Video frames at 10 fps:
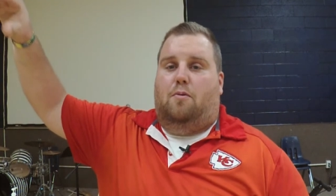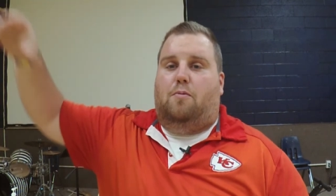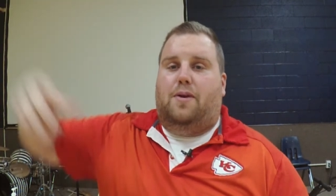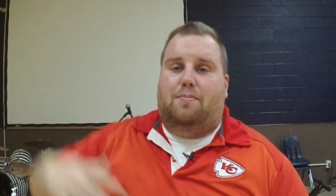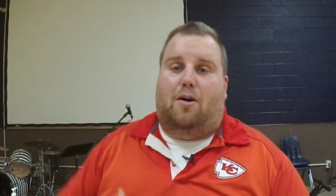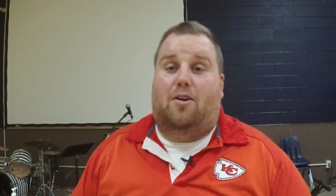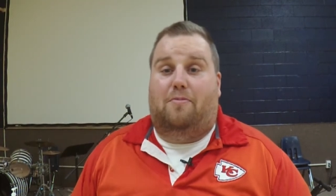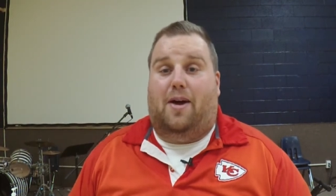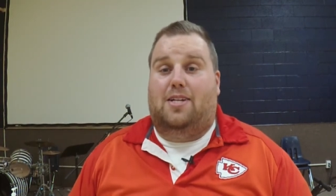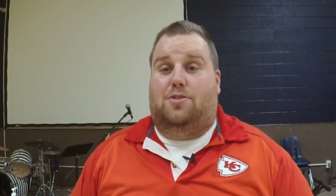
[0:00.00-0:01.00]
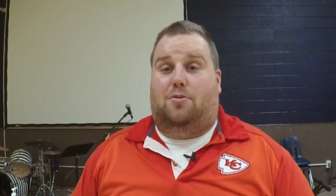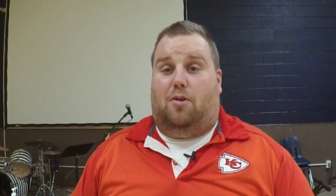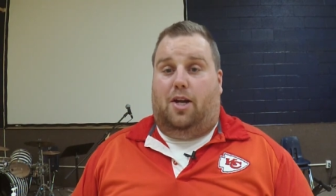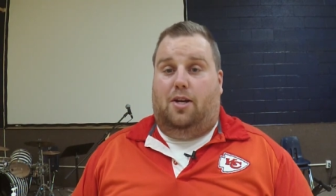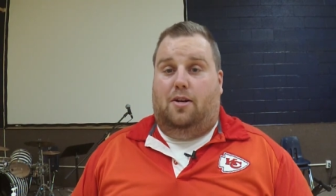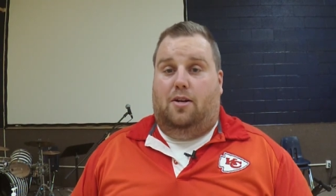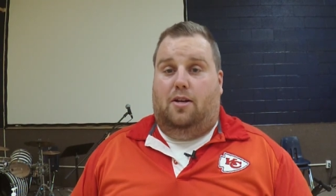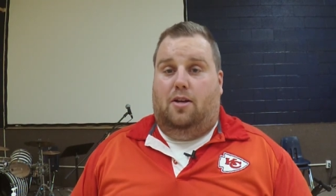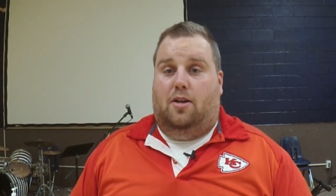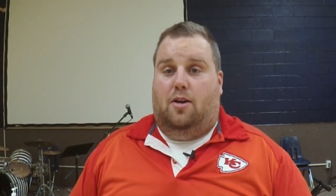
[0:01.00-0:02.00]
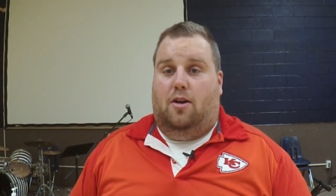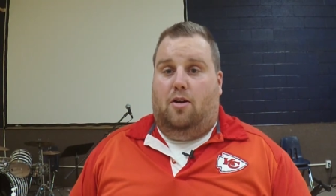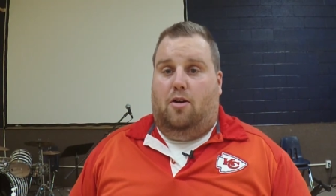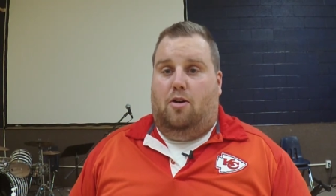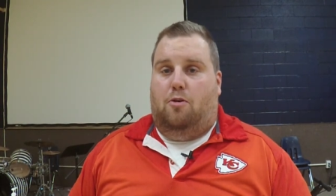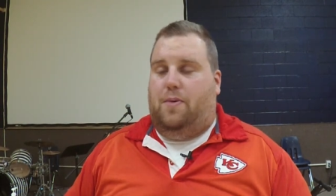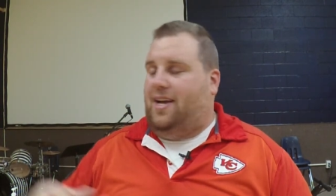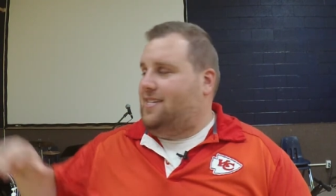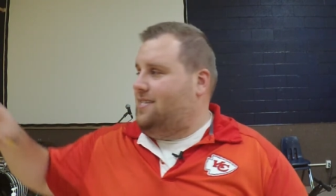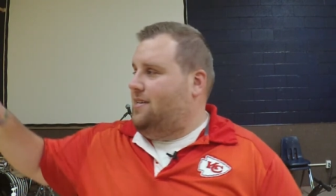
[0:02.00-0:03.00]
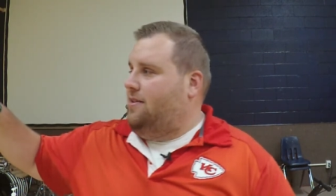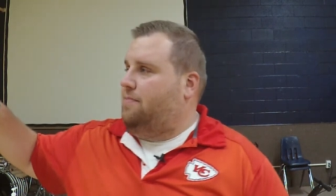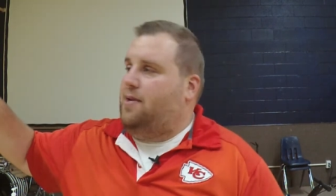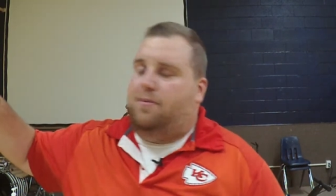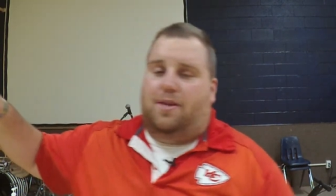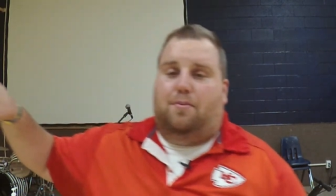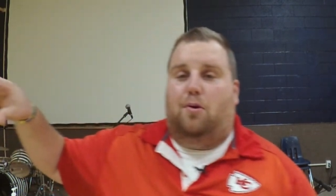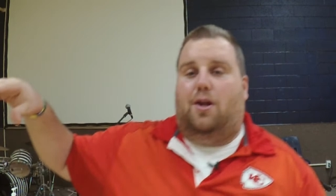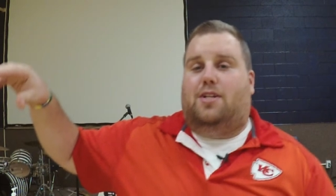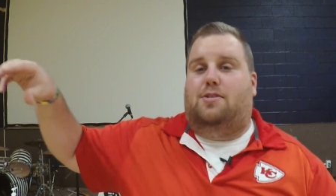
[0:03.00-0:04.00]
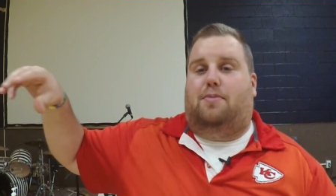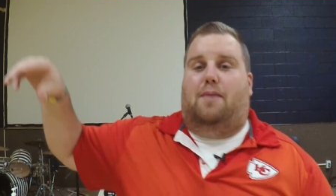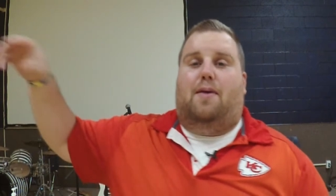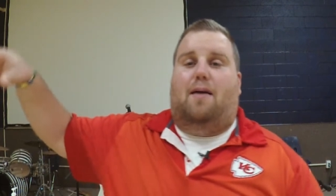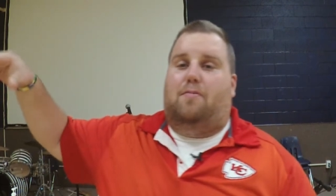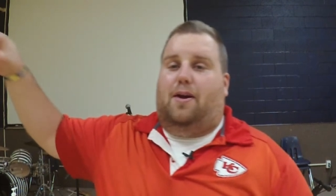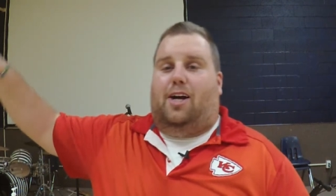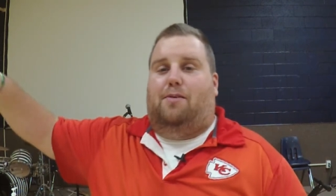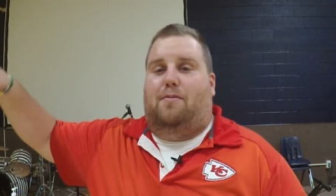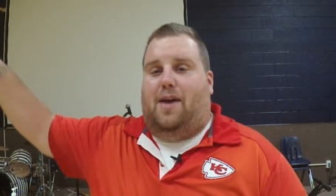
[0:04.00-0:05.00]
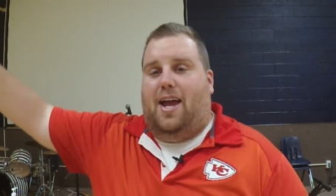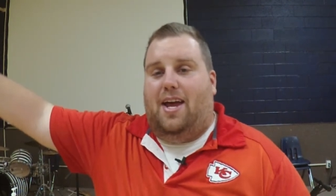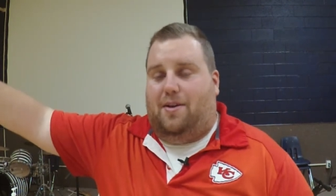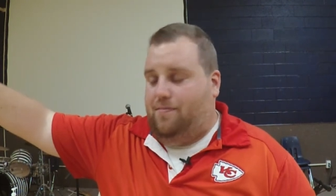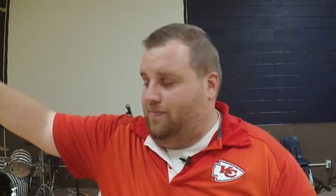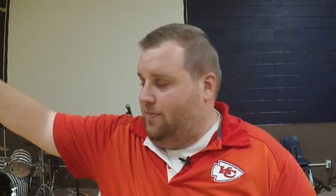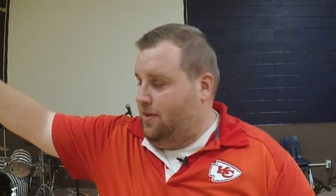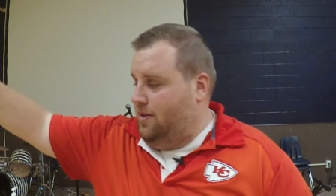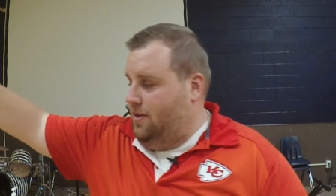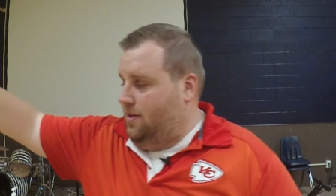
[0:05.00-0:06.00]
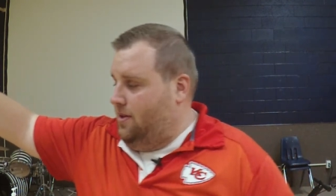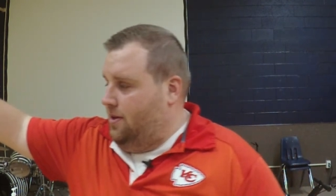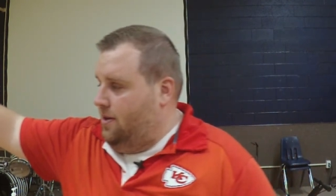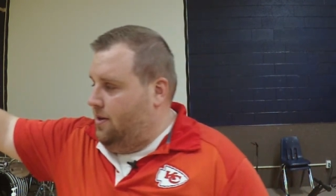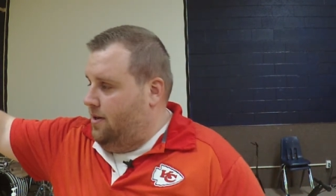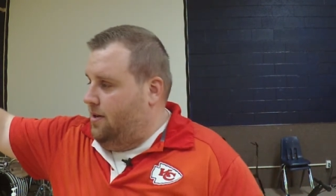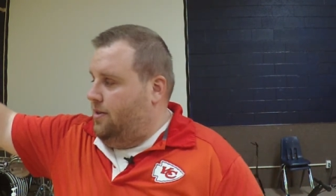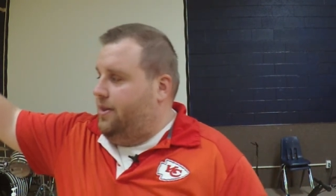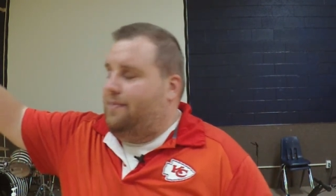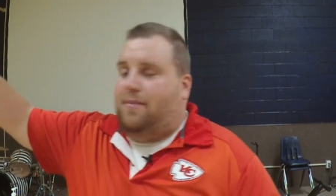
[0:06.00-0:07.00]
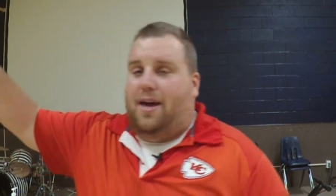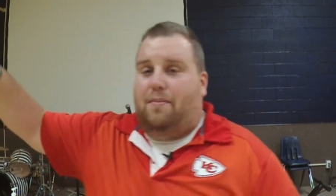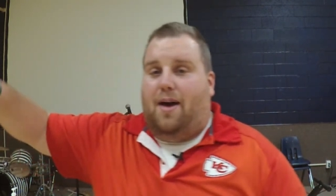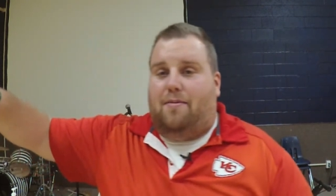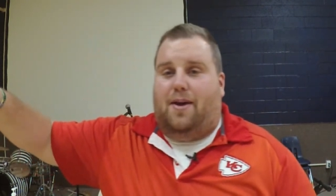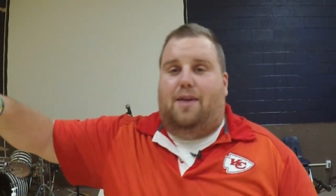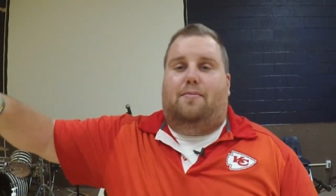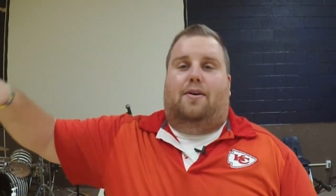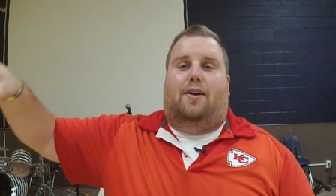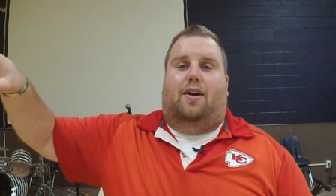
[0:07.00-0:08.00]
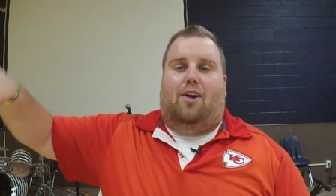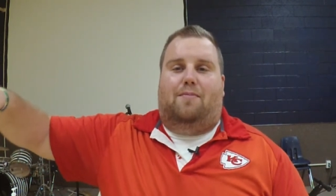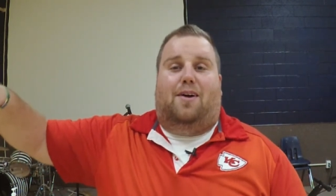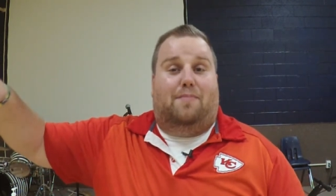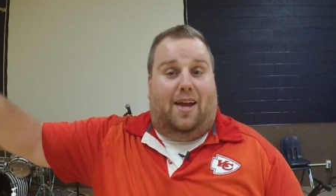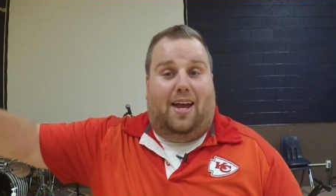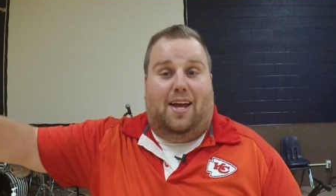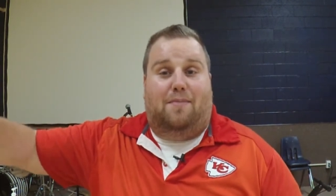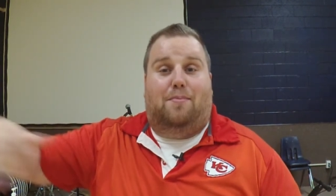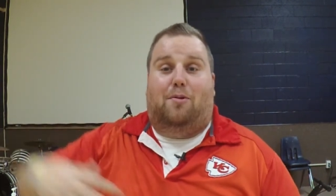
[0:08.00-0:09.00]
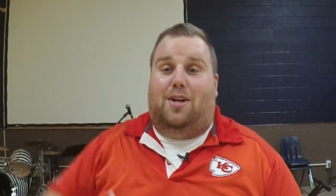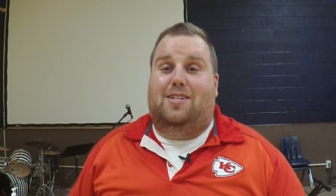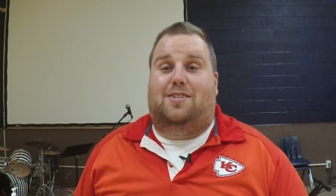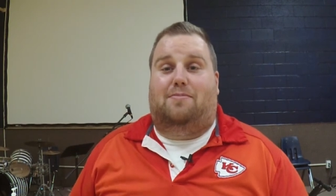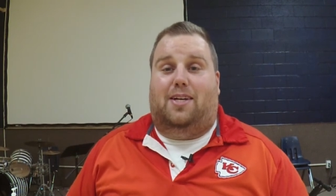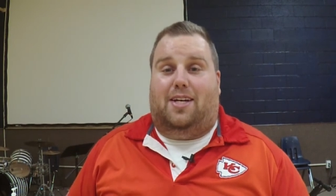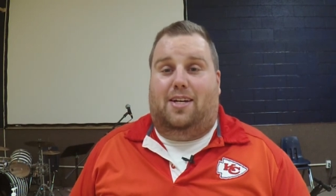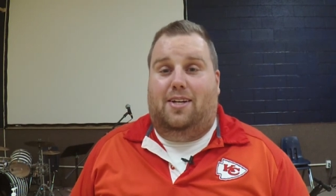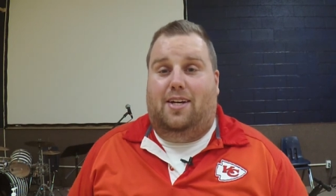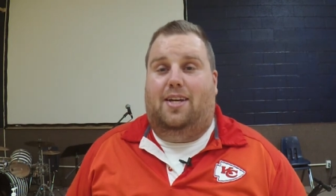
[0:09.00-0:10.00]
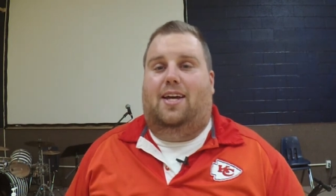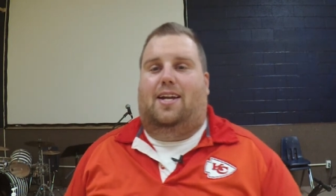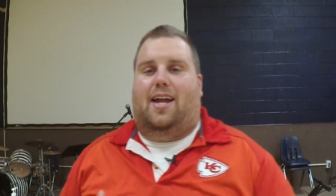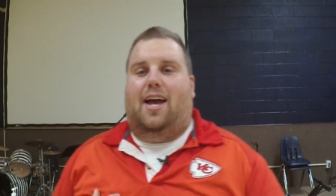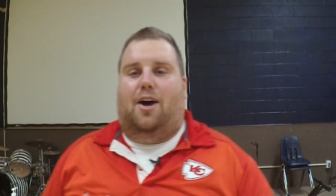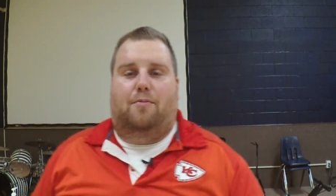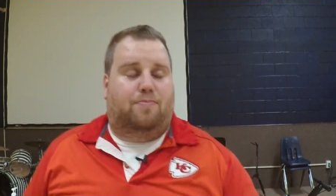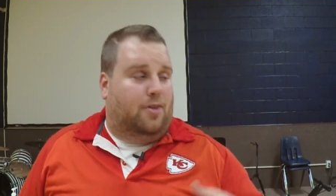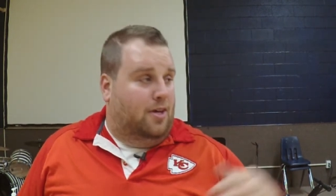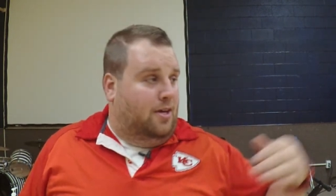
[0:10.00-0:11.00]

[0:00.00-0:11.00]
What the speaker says: will be a part of my story. Because the people that poured into my mom and my grandma and my aunt, then my mom and my grandma and my aunt poured into me. And now